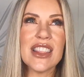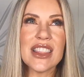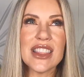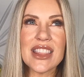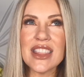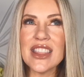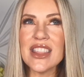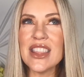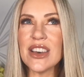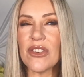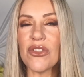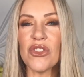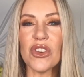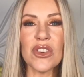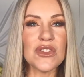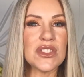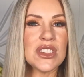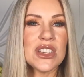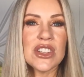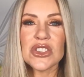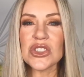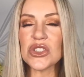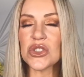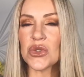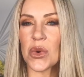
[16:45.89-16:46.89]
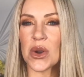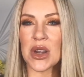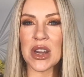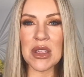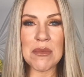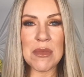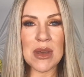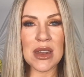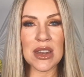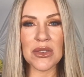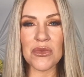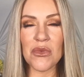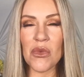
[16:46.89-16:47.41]
The 15 to 20
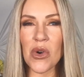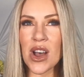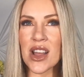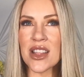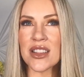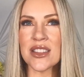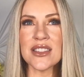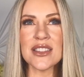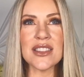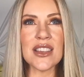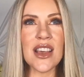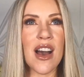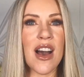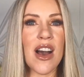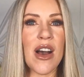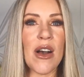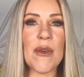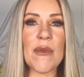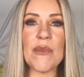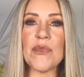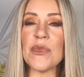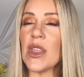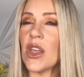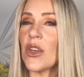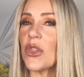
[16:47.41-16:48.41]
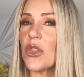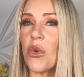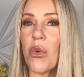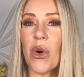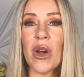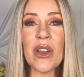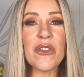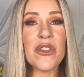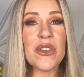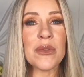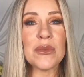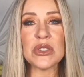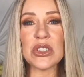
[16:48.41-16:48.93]
minute ones, the
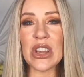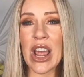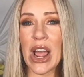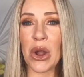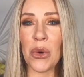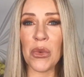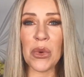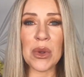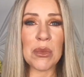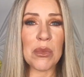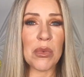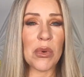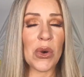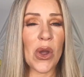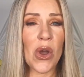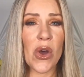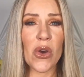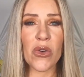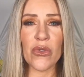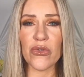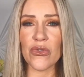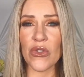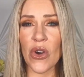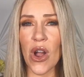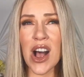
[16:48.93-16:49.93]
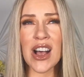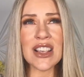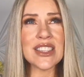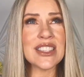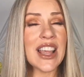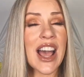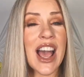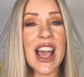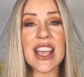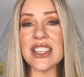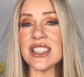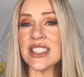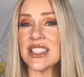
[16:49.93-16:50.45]
one from Jaclyn Pro
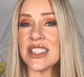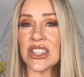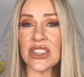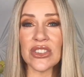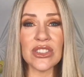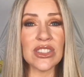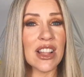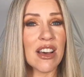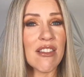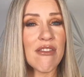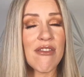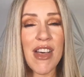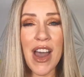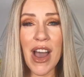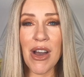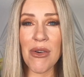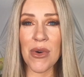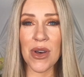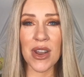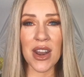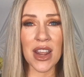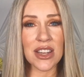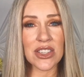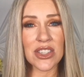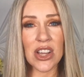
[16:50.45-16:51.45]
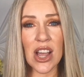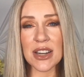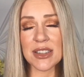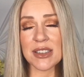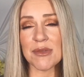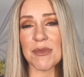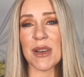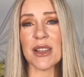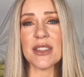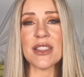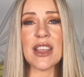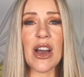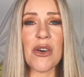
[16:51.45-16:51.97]
Frost, I still love that one. I talked
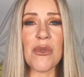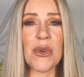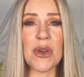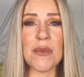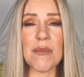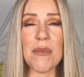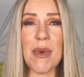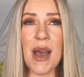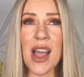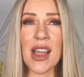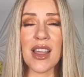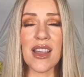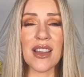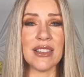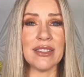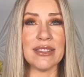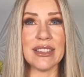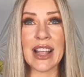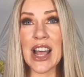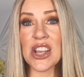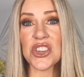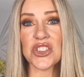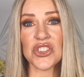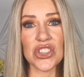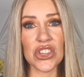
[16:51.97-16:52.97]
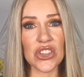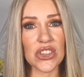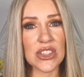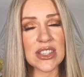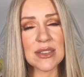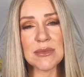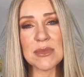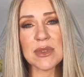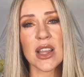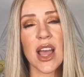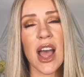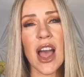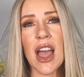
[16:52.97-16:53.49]
about that one back last year
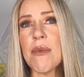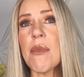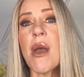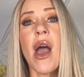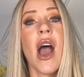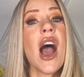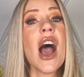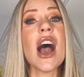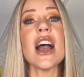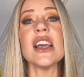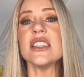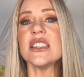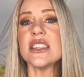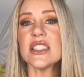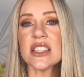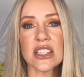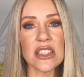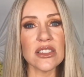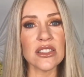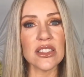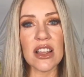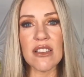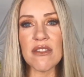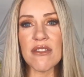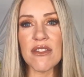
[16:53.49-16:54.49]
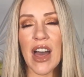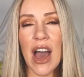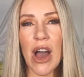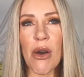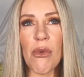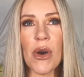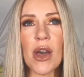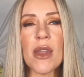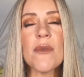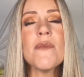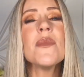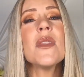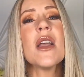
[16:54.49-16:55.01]
sometime. I still love
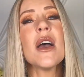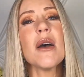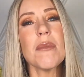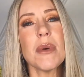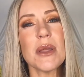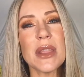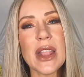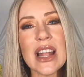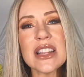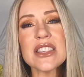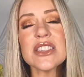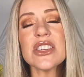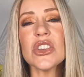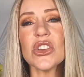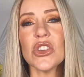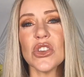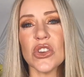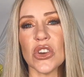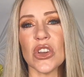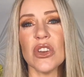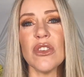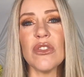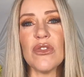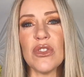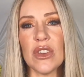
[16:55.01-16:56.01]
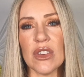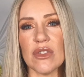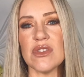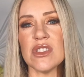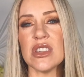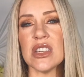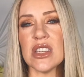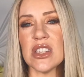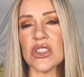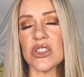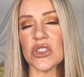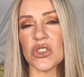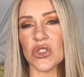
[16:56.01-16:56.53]
that one, but that's a good
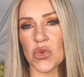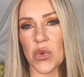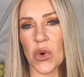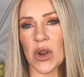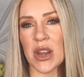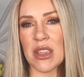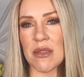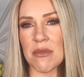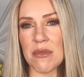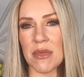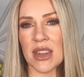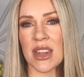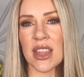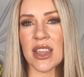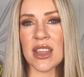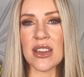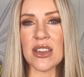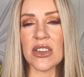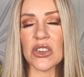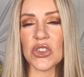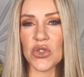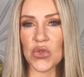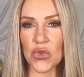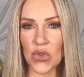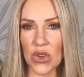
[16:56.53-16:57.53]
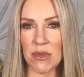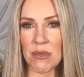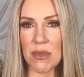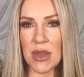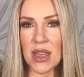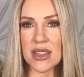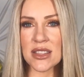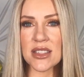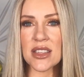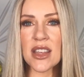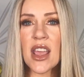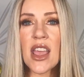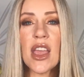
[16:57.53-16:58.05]
15 to 20 minute
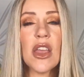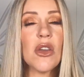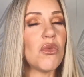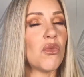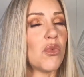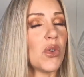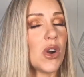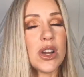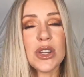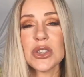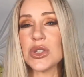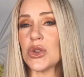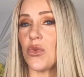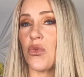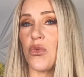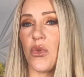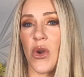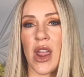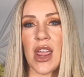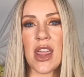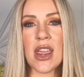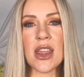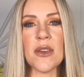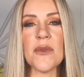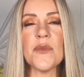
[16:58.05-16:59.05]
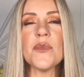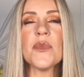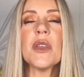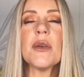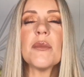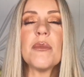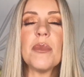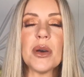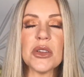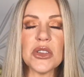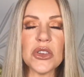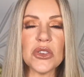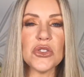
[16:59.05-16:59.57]
treatment. Works great,
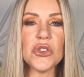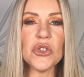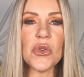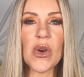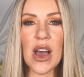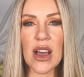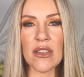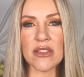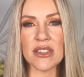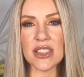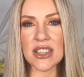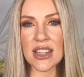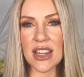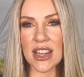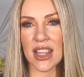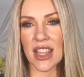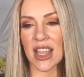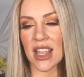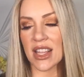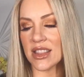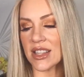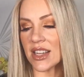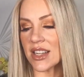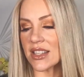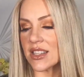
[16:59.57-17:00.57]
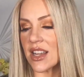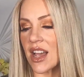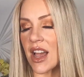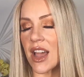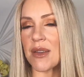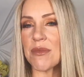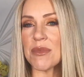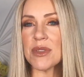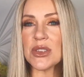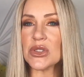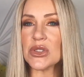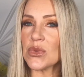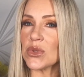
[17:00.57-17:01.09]
but you do have to dedicate that
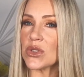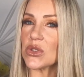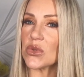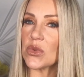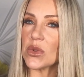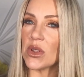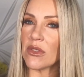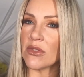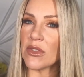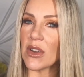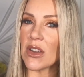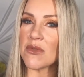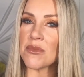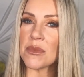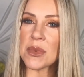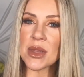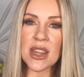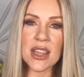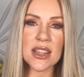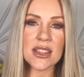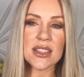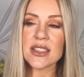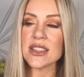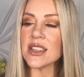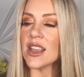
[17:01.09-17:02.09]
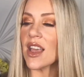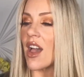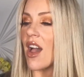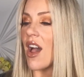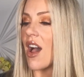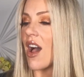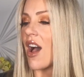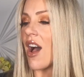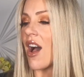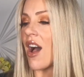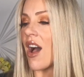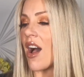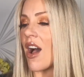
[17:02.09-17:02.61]
time. one's 3 to 5 minutes,
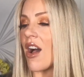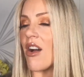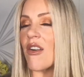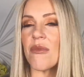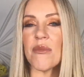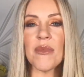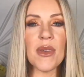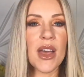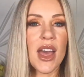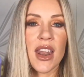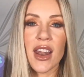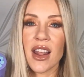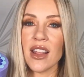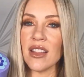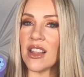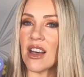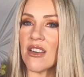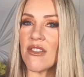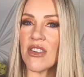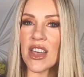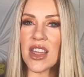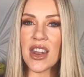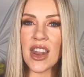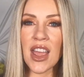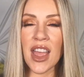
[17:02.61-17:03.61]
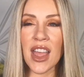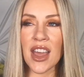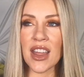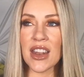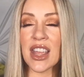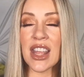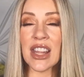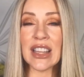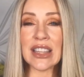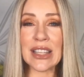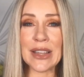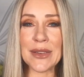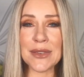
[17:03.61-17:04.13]
and I love it, and
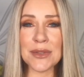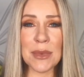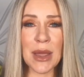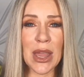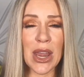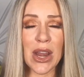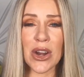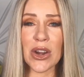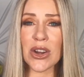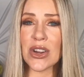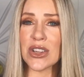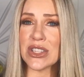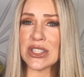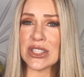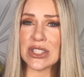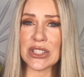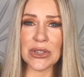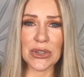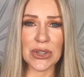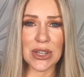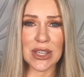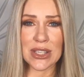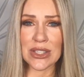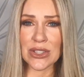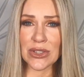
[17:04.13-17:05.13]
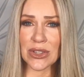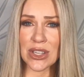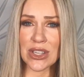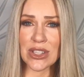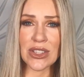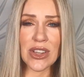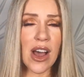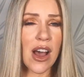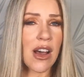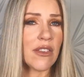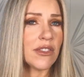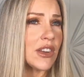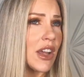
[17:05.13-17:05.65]
it leaves my hair silky, silky
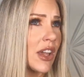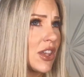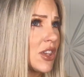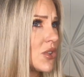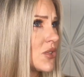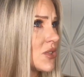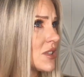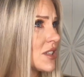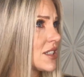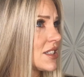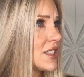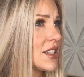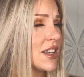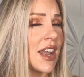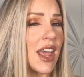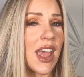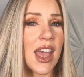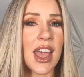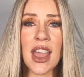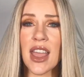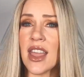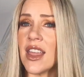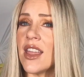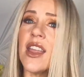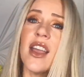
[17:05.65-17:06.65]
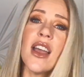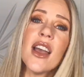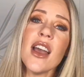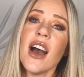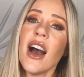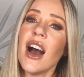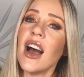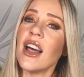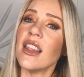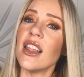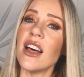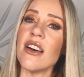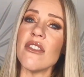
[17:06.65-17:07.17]
soft. I used it today.
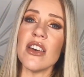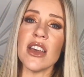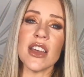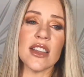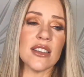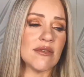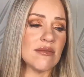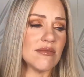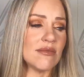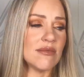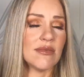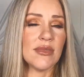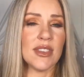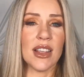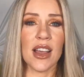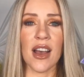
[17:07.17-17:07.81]
I love it.